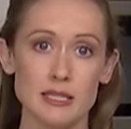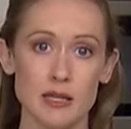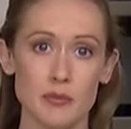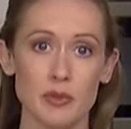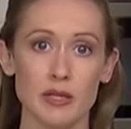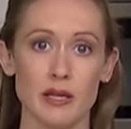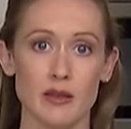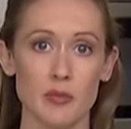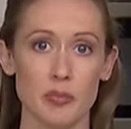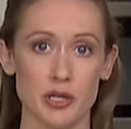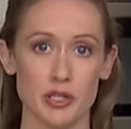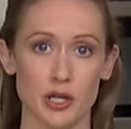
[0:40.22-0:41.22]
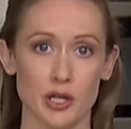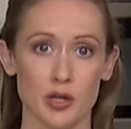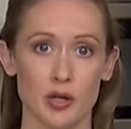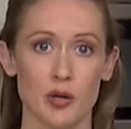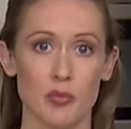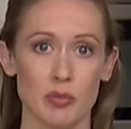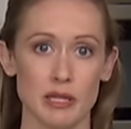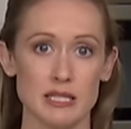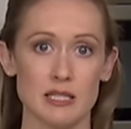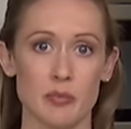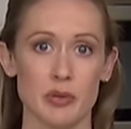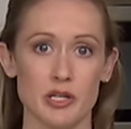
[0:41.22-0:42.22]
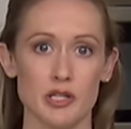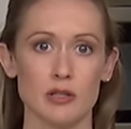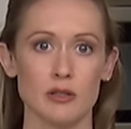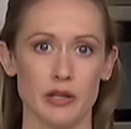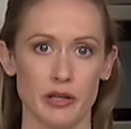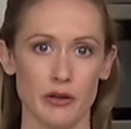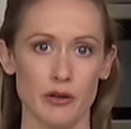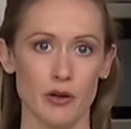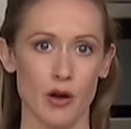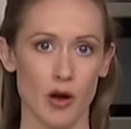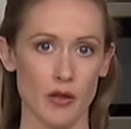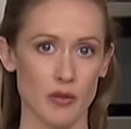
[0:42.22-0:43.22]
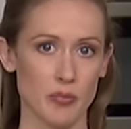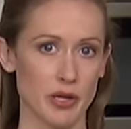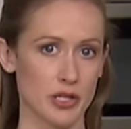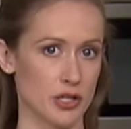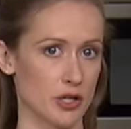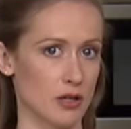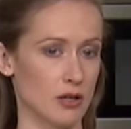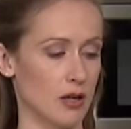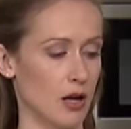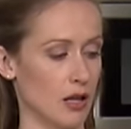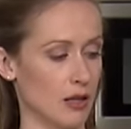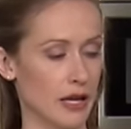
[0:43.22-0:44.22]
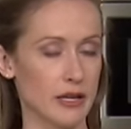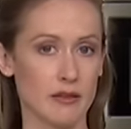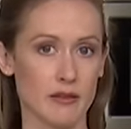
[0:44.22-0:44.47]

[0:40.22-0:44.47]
assembly in the pitcher, place the pitcher lid on the pitcher, aligning